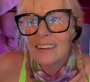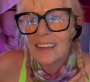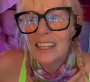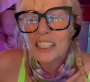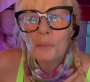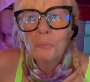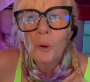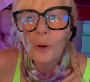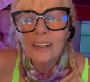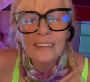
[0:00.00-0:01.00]
it's
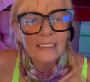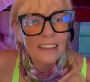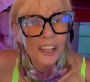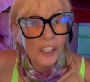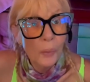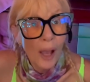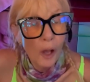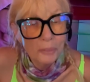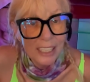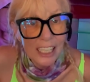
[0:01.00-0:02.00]
important that you
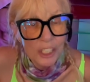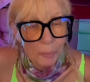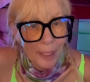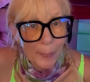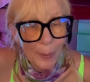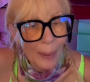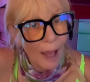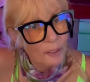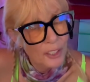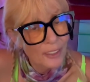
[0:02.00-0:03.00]
help teach people
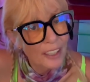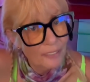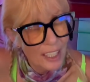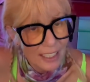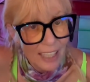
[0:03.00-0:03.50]
how to live this